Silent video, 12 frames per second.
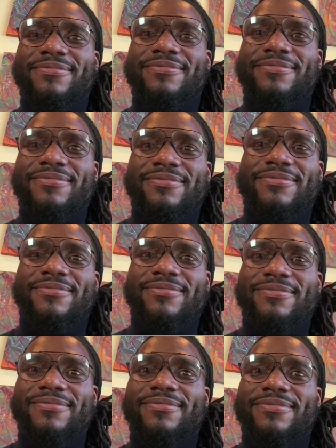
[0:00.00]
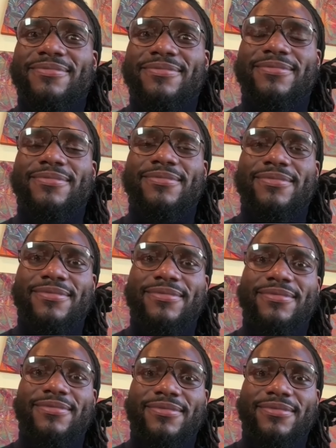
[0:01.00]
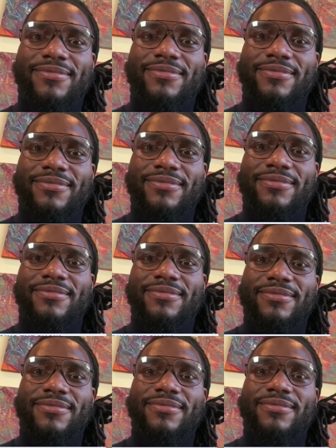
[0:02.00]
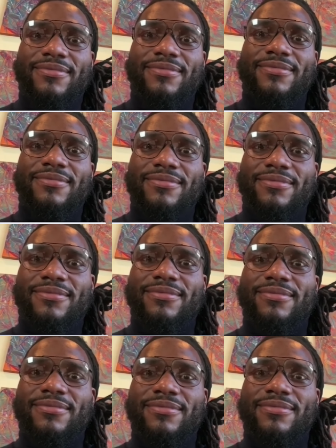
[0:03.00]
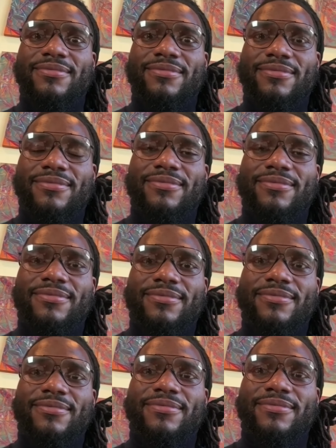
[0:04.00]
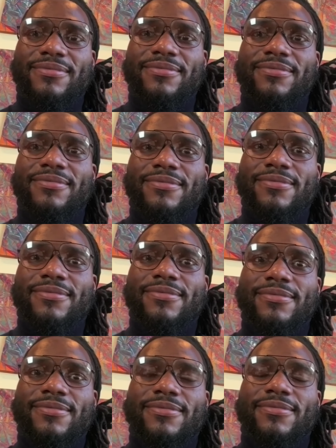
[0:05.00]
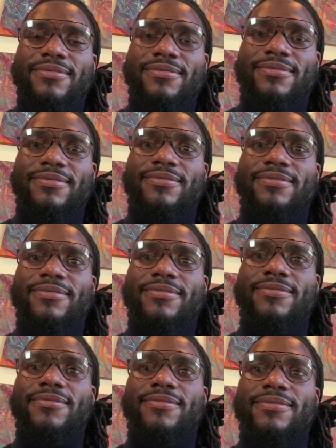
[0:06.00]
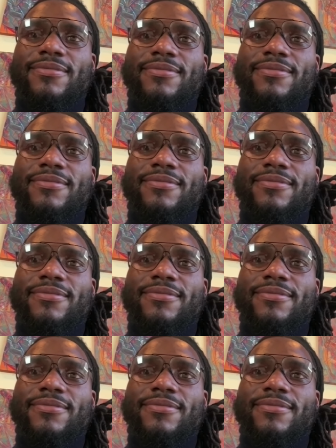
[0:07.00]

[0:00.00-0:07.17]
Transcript: This person isn't speaking.